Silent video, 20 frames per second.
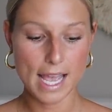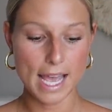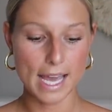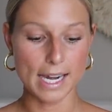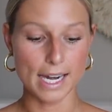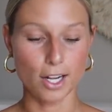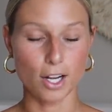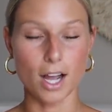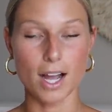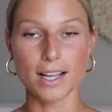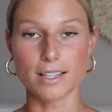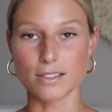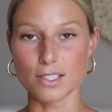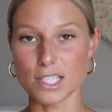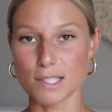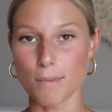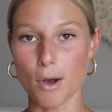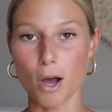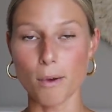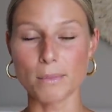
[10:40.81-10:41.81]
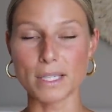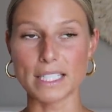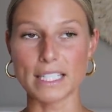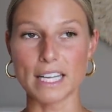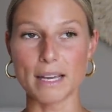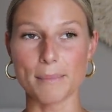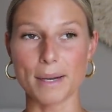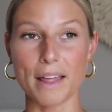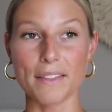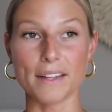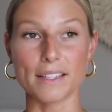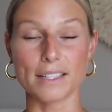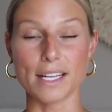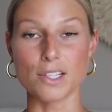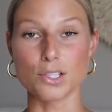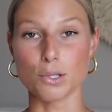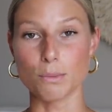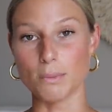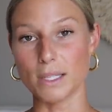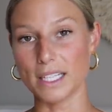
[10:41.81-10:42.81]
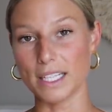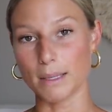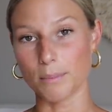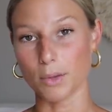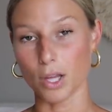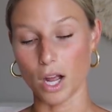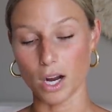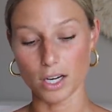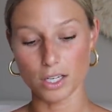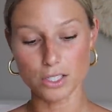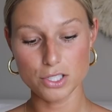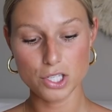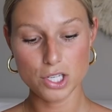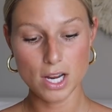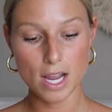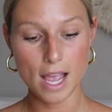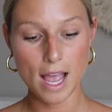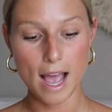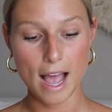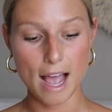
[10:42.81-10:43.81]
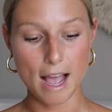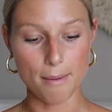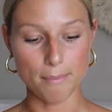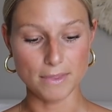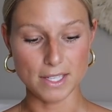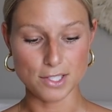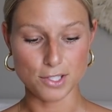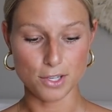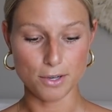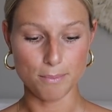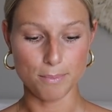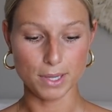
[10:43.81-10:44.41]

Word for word: And I got in small, medium, and I think they do medium large. Um, these are